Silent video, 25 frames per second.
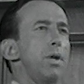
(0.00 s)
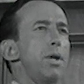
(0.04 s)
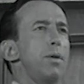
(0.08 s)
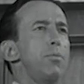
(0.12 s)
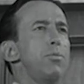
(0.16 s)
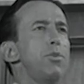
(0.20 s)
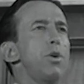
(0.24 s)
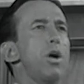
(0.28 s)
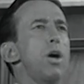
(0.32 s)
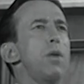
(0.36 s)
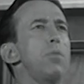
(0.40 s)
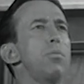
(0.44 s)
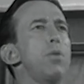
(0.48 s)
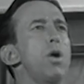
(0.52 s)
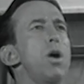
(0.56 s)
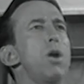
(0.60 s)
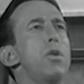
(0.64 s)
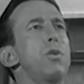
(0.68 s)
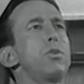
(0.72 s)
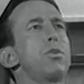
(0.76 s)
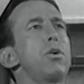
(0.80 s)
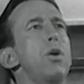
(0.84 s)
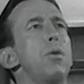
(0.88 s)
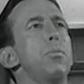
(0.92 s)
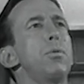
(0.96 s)
The name John
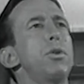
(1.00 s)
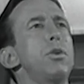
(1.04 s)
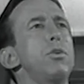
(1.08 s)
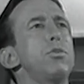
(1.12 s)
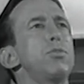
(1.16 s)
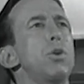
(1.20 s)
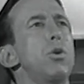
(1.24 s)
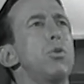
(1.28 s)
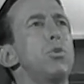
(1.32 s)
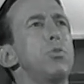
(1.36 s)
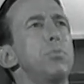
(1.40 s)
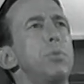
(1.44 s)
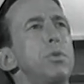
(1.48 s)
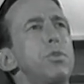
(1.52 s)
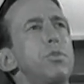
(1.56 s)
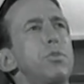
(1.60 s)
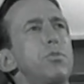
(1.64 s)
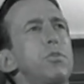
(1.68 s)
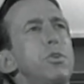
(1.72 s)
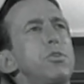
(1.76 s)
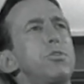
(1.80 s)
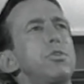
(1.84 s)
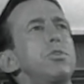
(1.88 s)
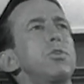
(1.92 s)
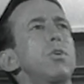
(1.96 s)
Brown and Company has always been
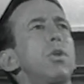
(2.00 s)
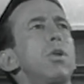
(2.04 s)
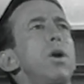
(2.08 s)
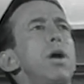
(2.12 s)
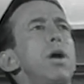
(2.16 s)
sufficient